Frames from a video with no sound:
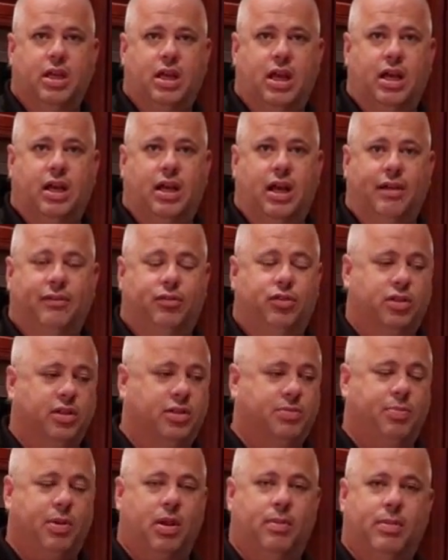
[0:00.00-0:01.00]
I've
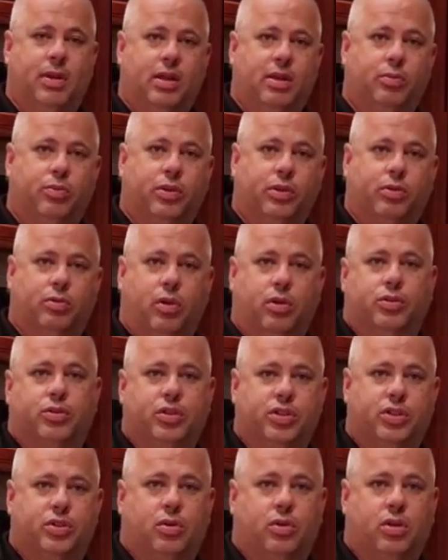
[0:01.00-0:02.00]
experimented with
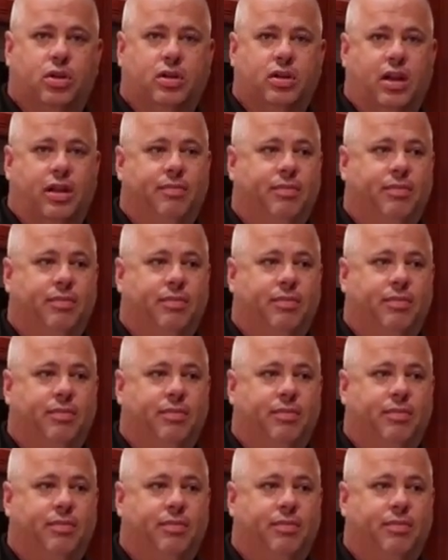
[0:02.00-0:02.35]
grocery store.